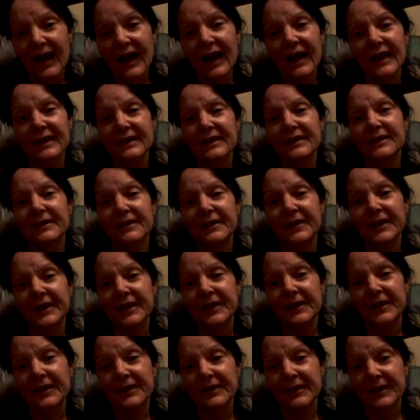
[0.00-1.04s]
I can tell
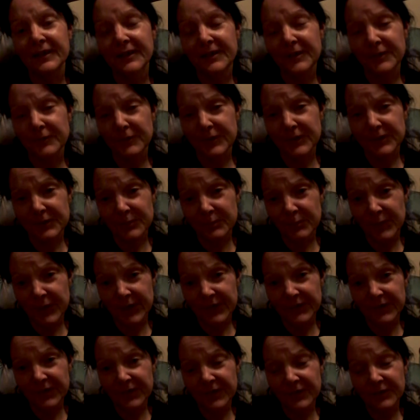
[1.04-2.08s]
you they don't
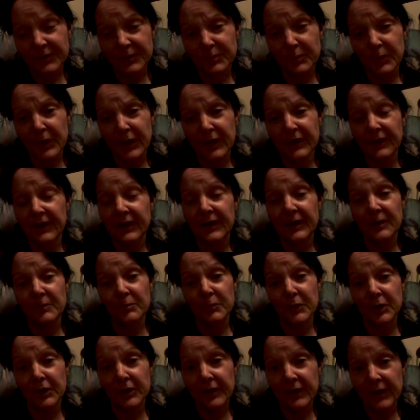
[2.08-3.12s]
expect you to spend any
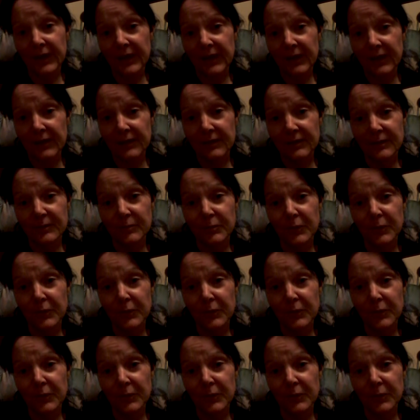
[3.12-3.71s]
money,